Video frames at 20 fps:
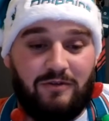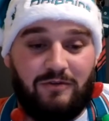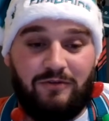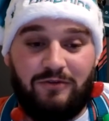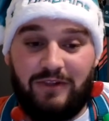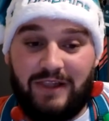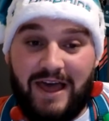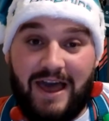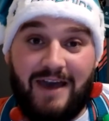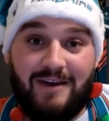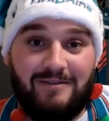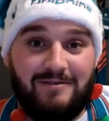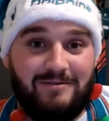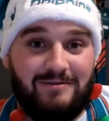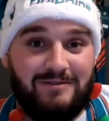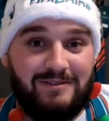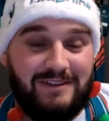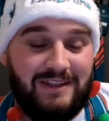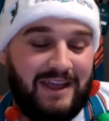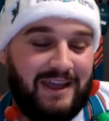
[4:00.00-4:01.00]
Flat.
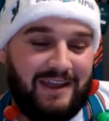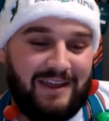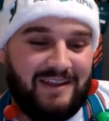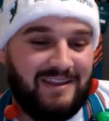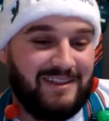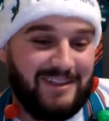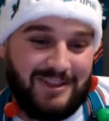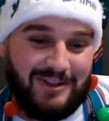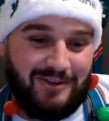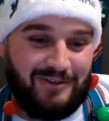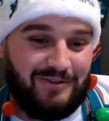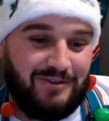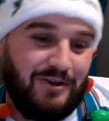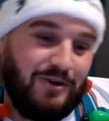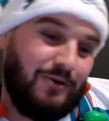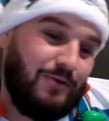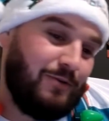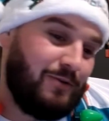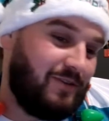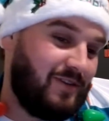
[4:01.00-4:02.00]
Like, there's
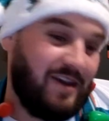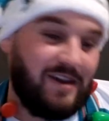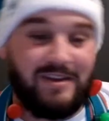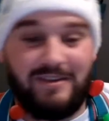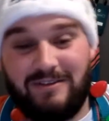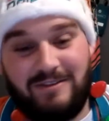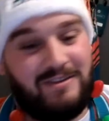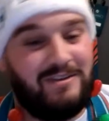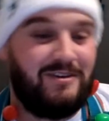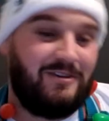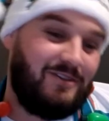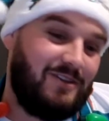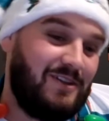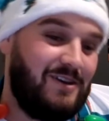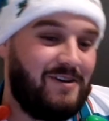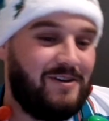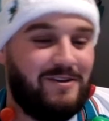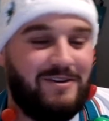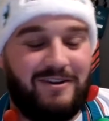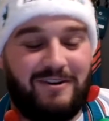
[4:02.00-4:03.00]
no seconds here and
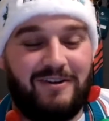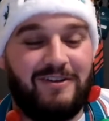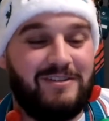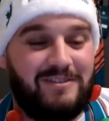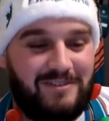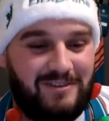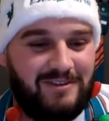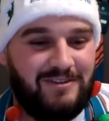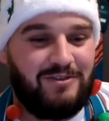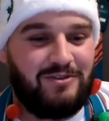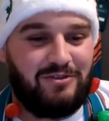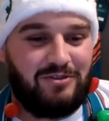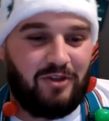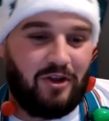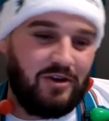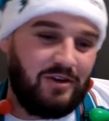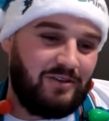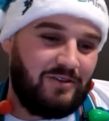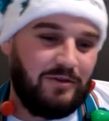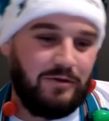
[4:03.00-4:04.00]
there. No, it's
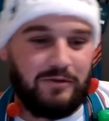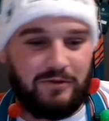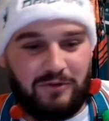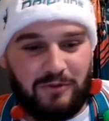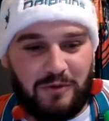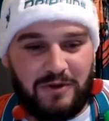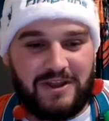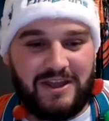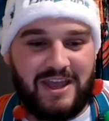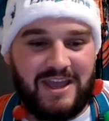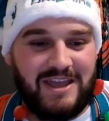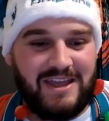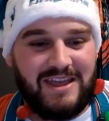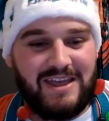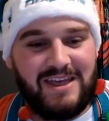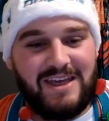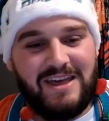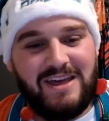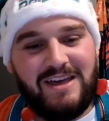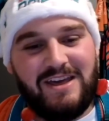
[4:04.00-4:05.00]
32-28.
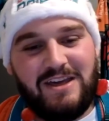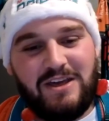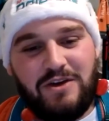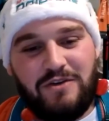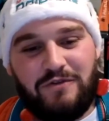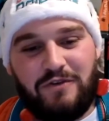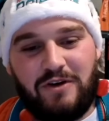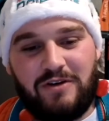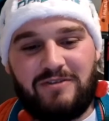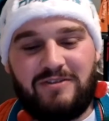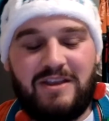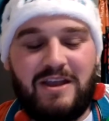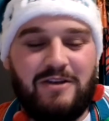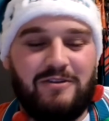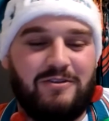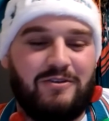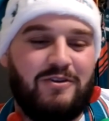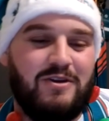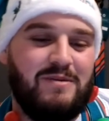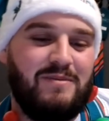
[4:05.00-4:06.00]
First
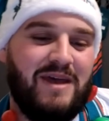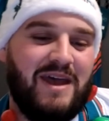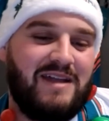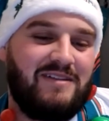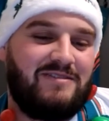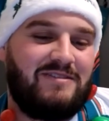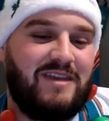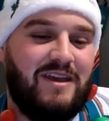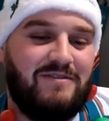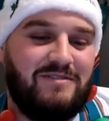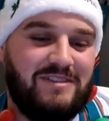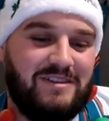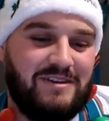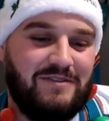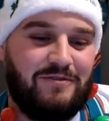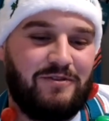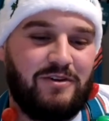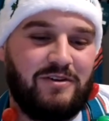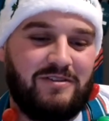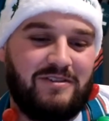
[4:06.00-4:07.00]
downs, Green Bay had
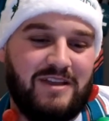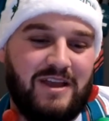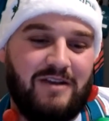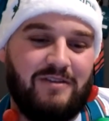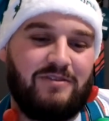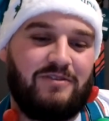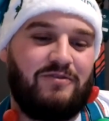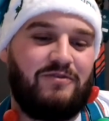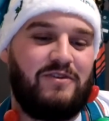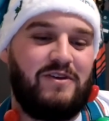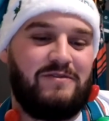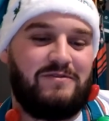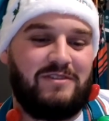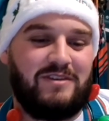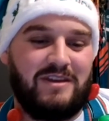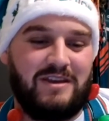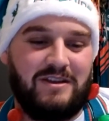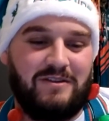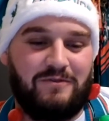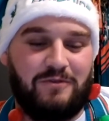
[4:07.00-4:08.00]
17 first downs,
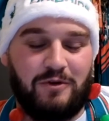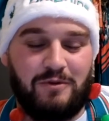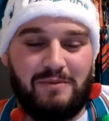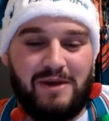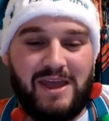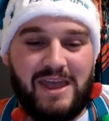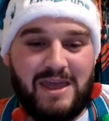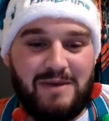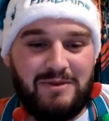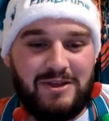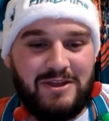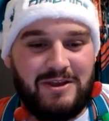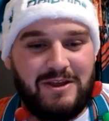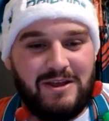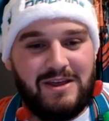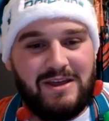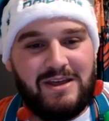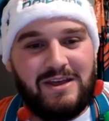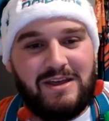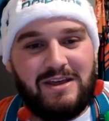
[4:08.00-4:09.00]
15 for Miami.
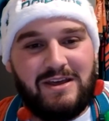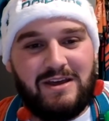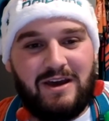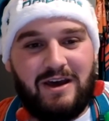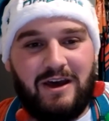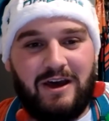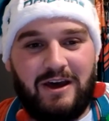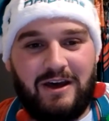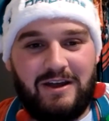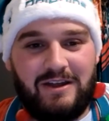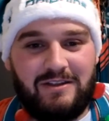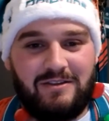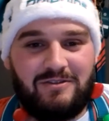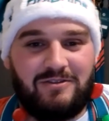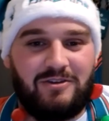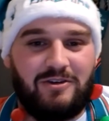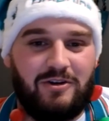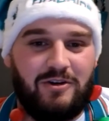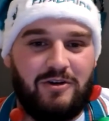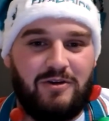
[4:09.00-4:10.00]
In
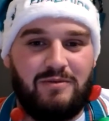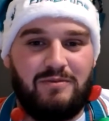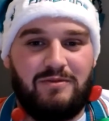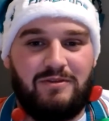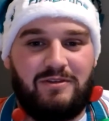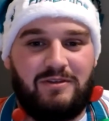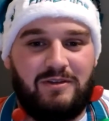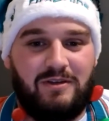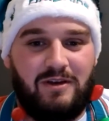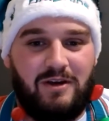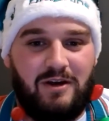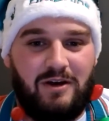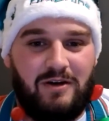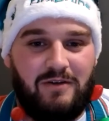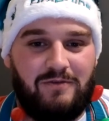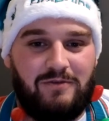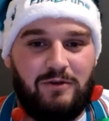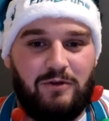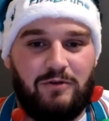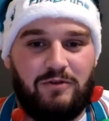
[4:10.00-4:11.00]
terms
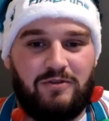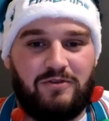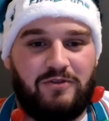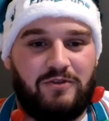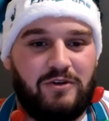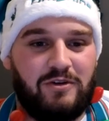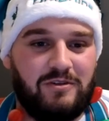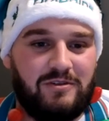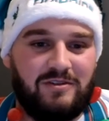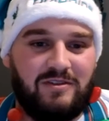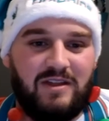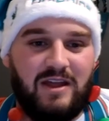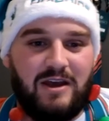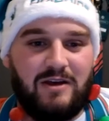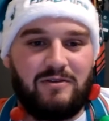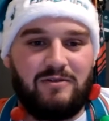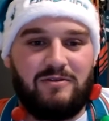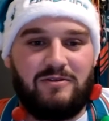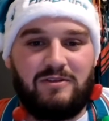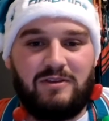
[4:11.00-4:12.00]
of those first
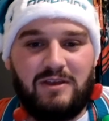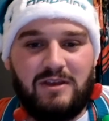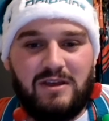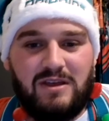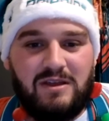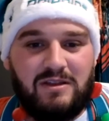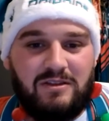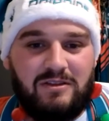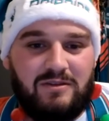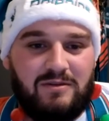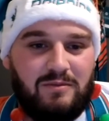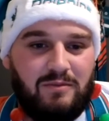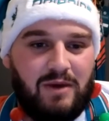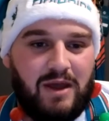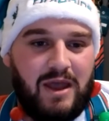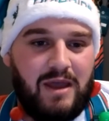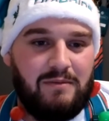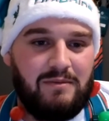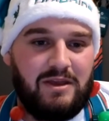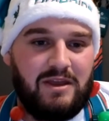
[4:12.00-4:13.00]
downs,
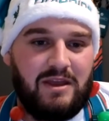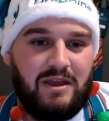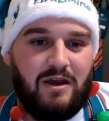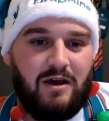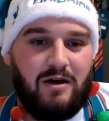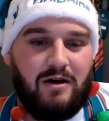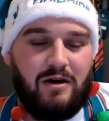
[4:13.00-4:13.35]
Miami,